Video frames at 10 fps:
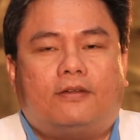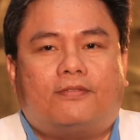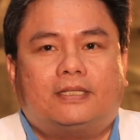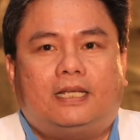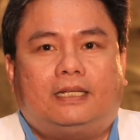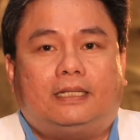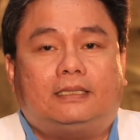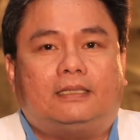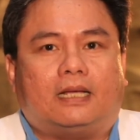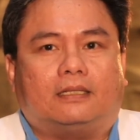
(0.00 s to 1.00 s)
in
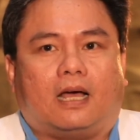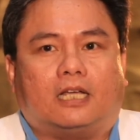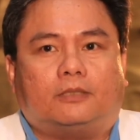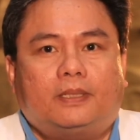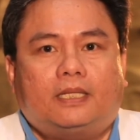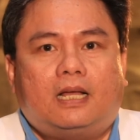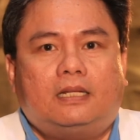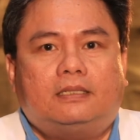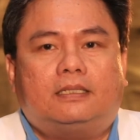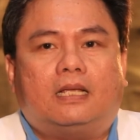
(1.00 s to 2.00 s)
facilities like the
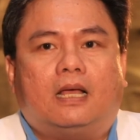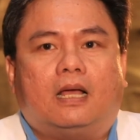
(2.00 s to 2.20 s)
hospitals,